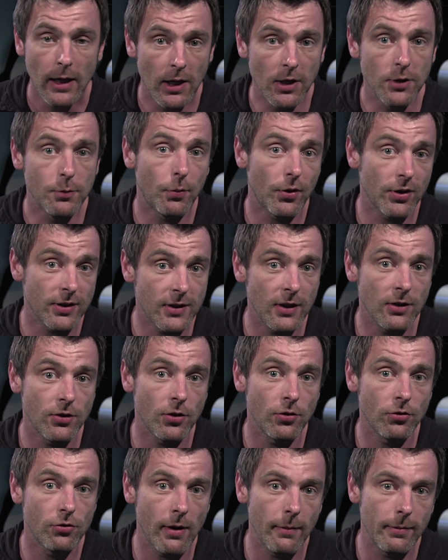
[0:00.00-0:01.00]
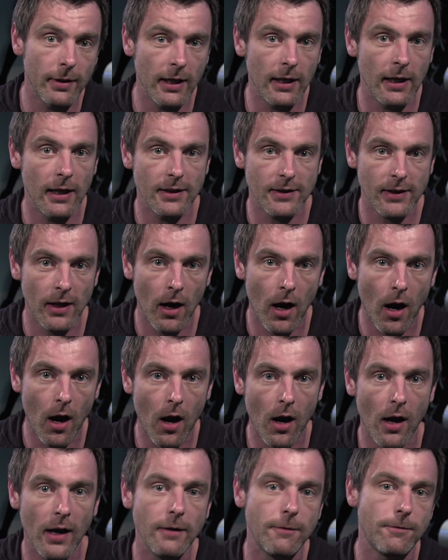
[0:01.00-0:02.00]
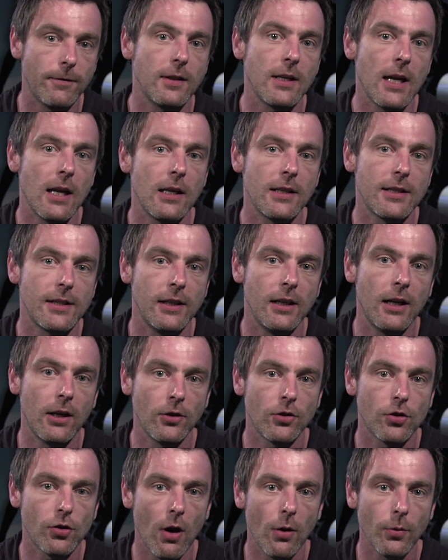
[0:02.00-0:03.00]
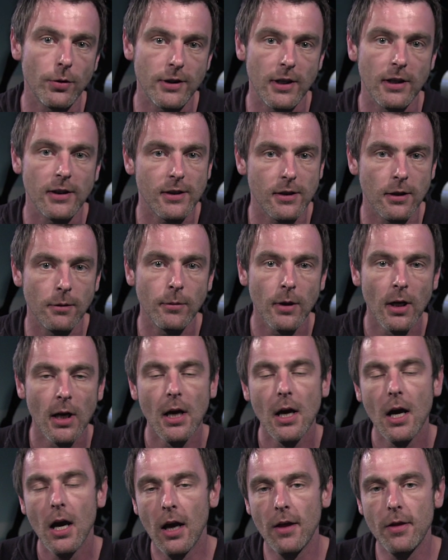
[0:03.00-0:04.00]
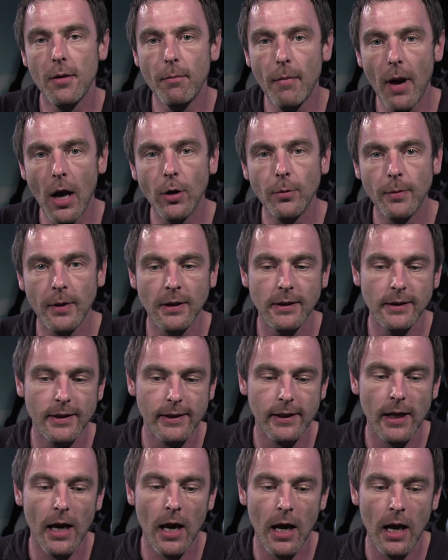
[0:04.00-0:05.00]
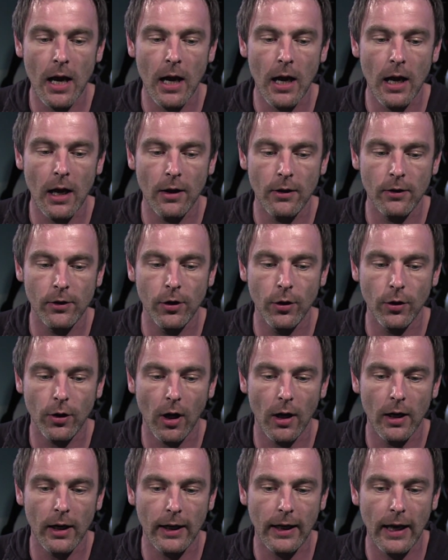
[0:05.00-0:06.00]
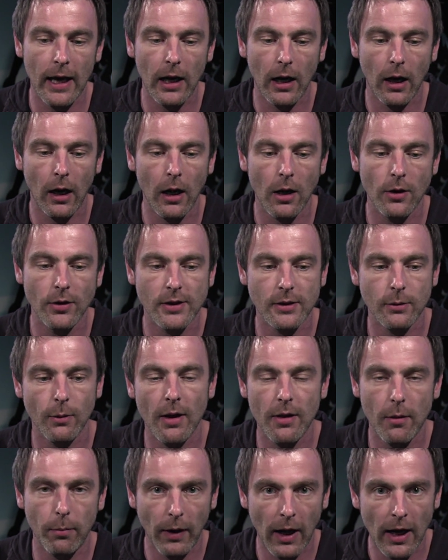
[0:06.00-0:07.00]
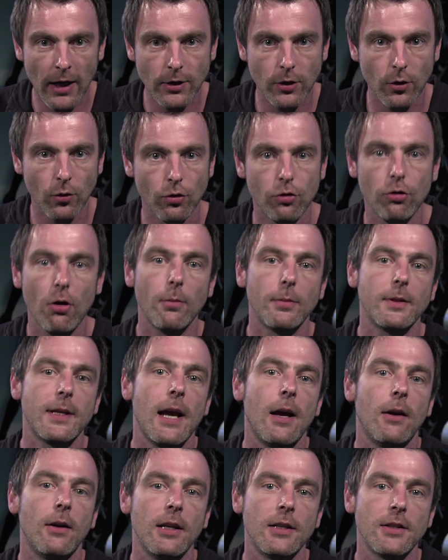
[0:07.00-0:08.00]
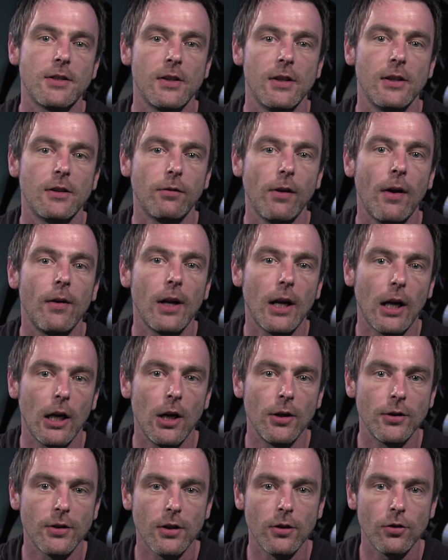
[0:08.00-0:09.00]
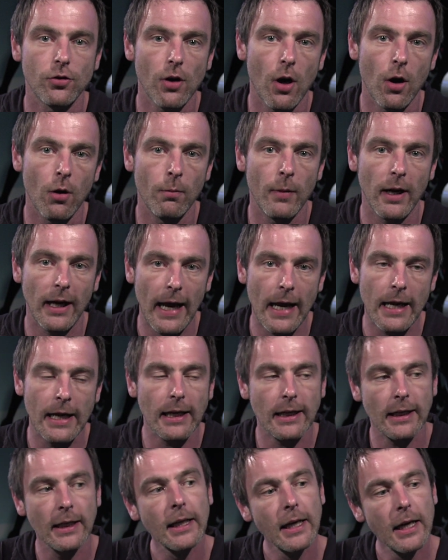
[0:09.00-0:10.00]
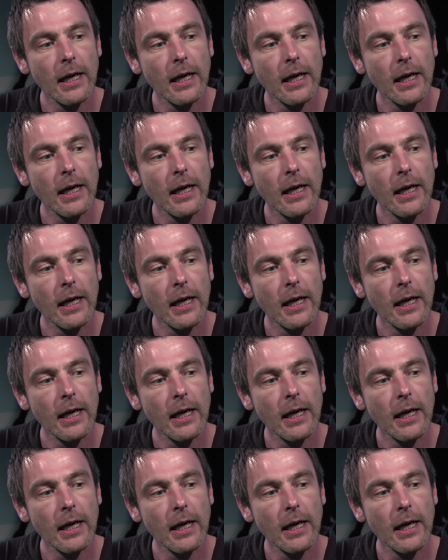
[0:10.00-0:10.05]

is precision dribbling. It's a high fidelity control system. At the moment, you kind of get close to other players, you'll drop down into this very close control mechanic.